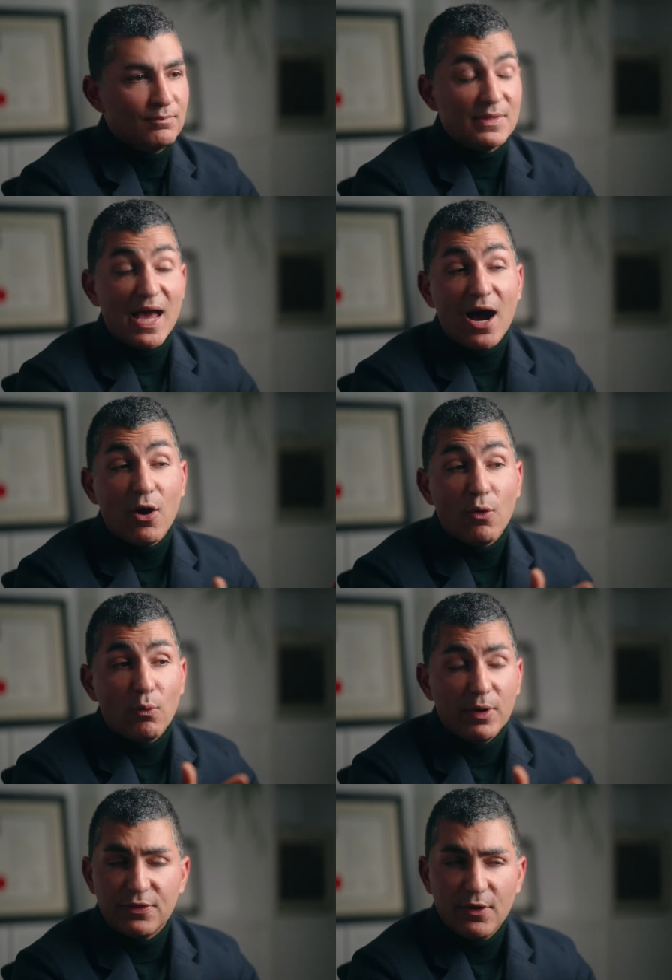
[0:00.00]
Now,
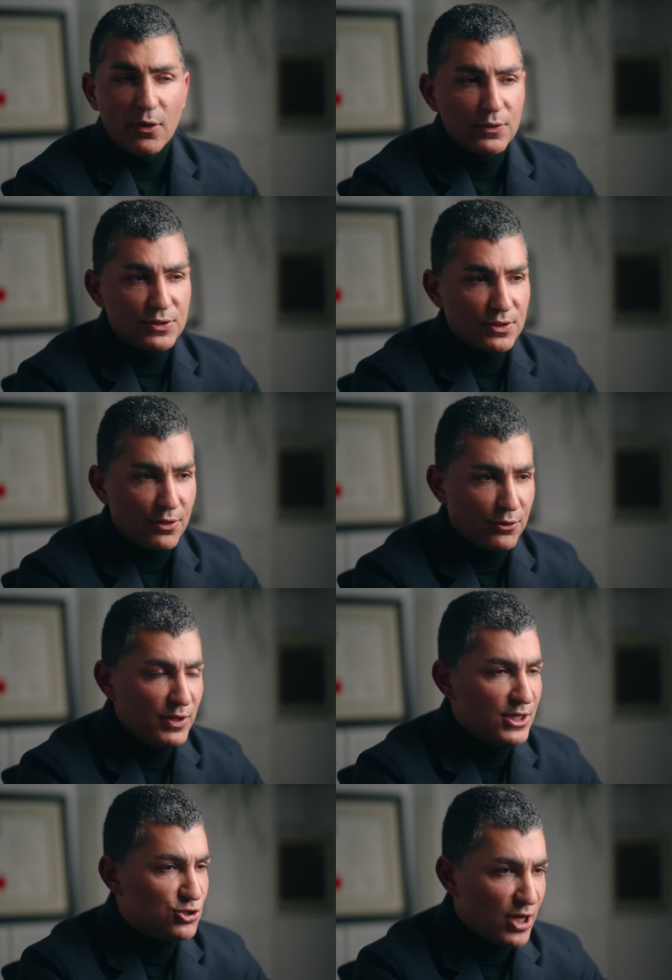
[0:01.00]
with those
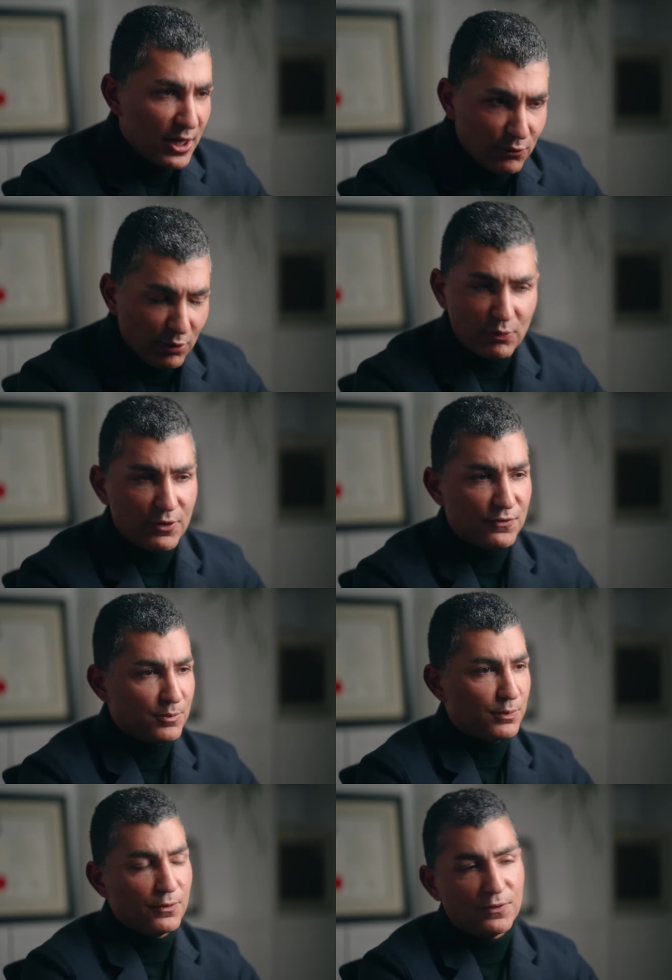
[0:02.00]
three general
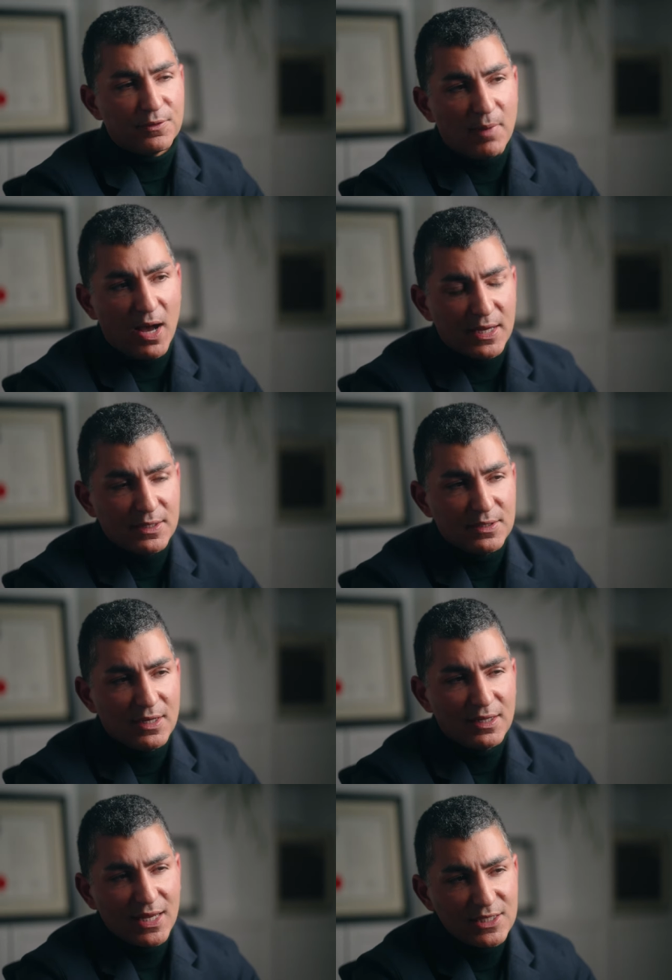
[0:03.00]
principles in mind,
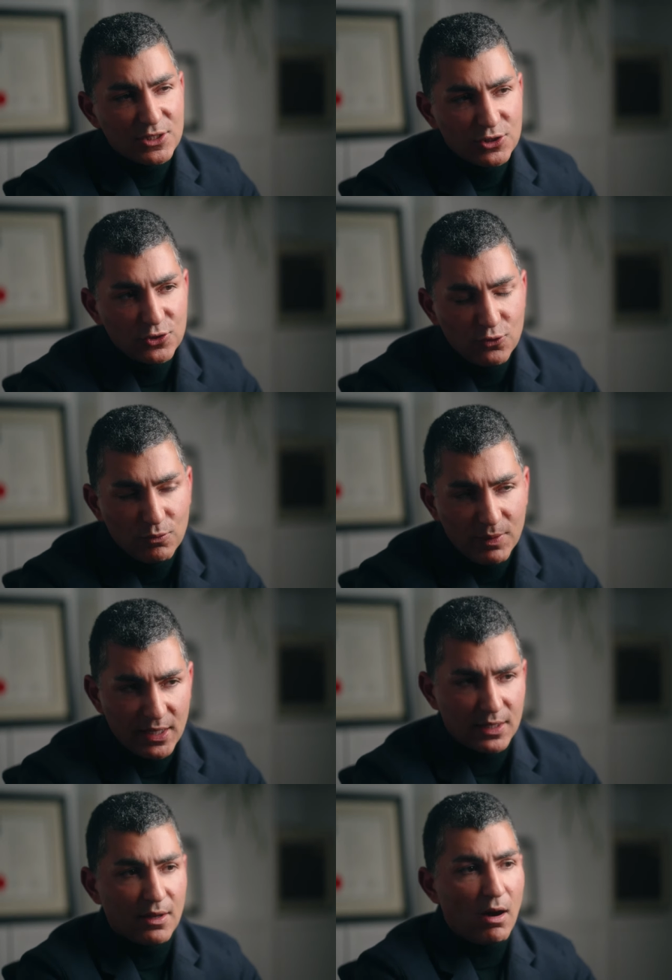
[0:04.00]
let's zoom
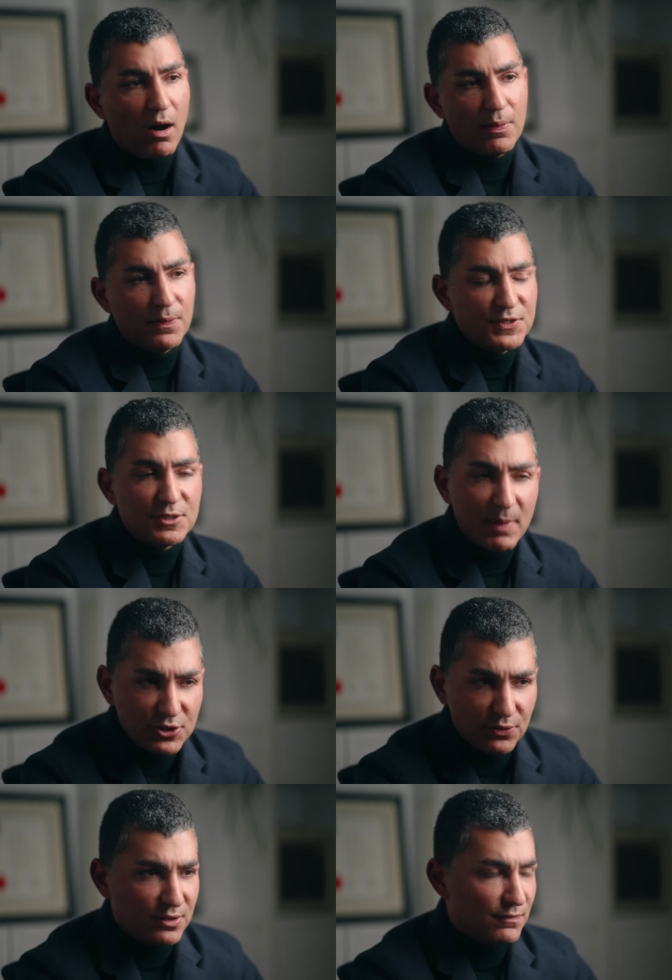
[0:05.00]
in on the
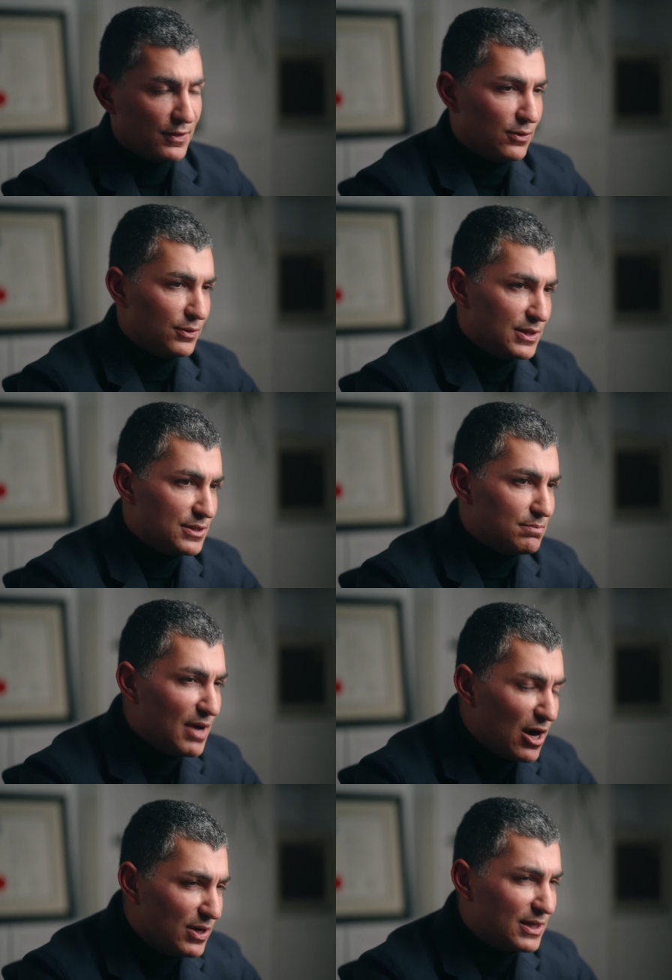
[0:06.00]
special difficulties
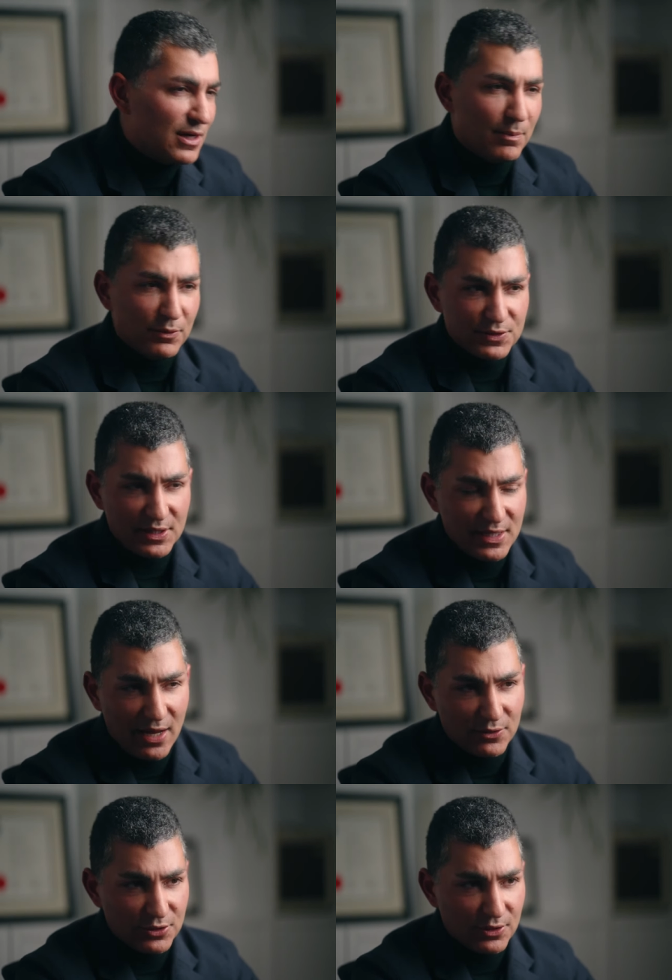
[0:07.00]
married couples
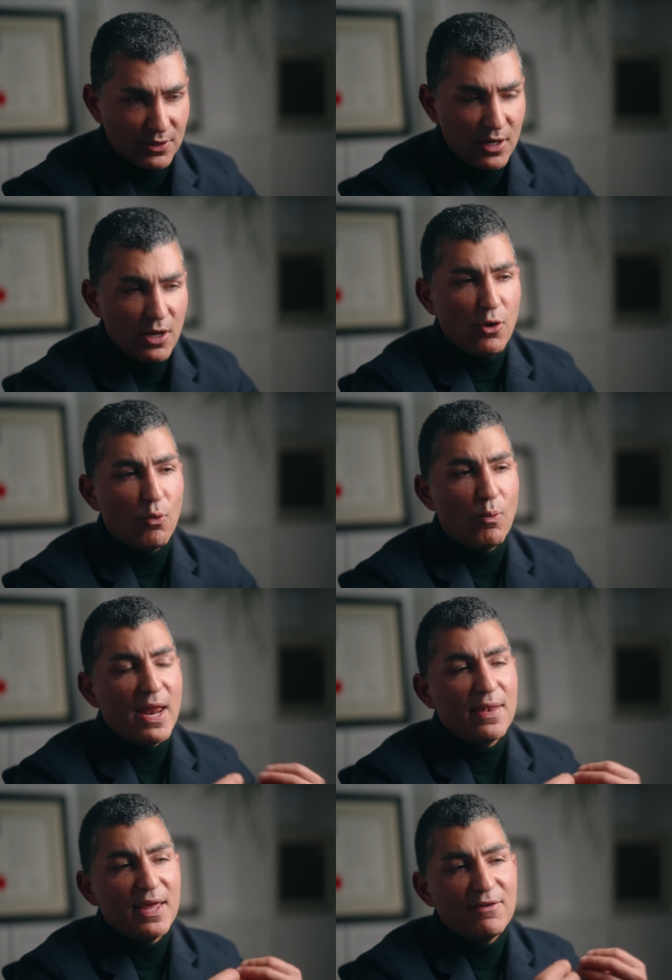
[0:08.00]
encounter
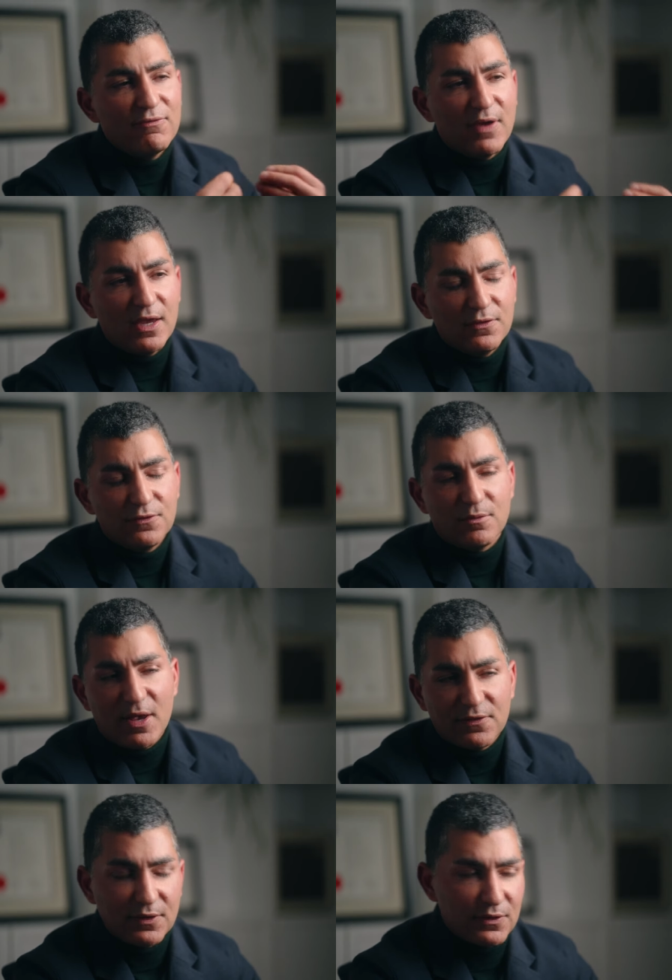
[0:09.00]
when they face
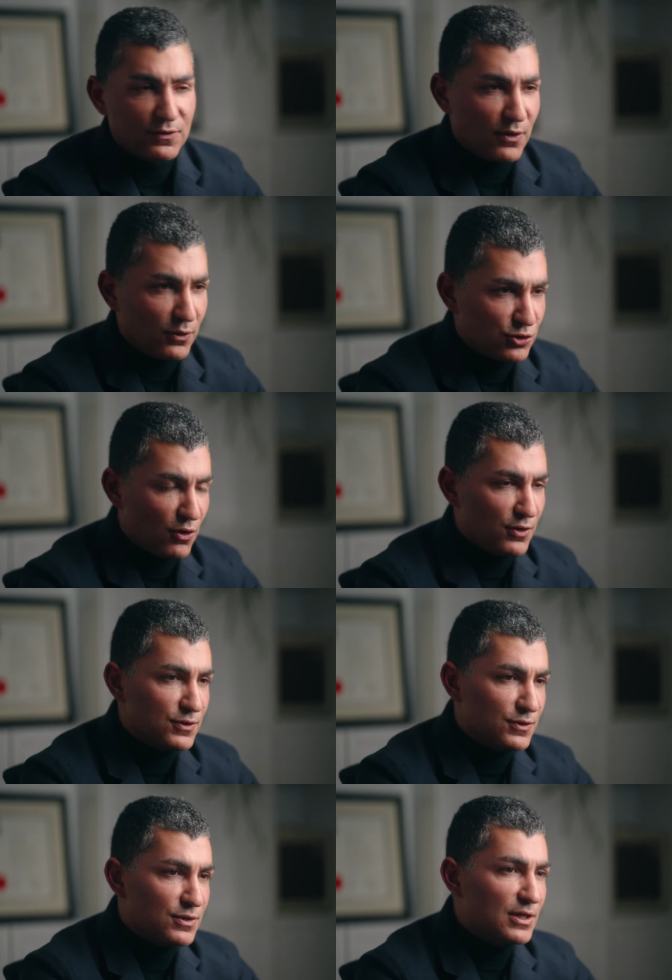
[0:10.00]
domestic assault
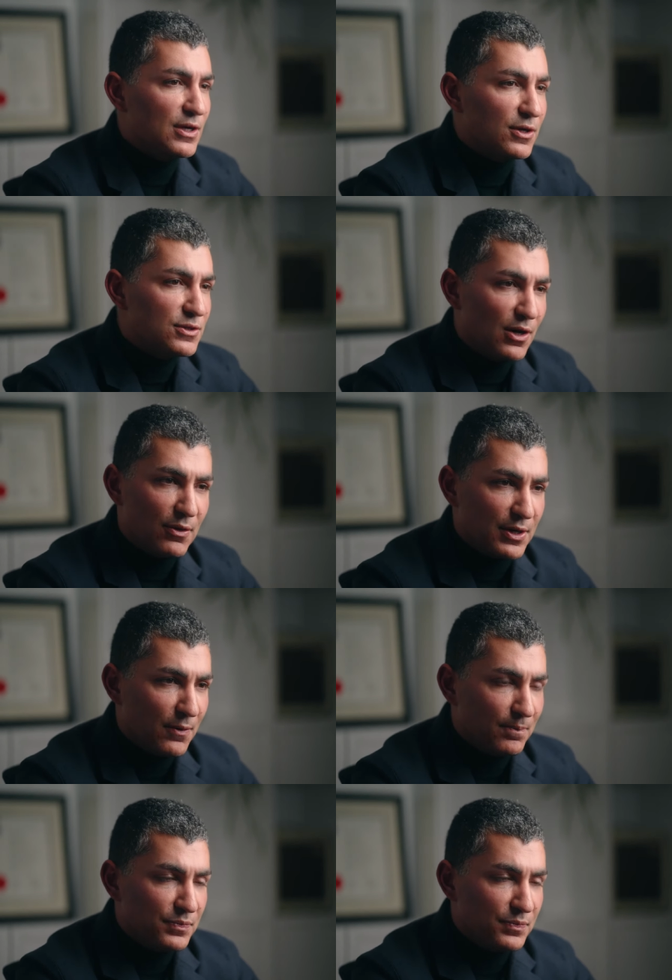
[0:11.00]
charges in Ontario,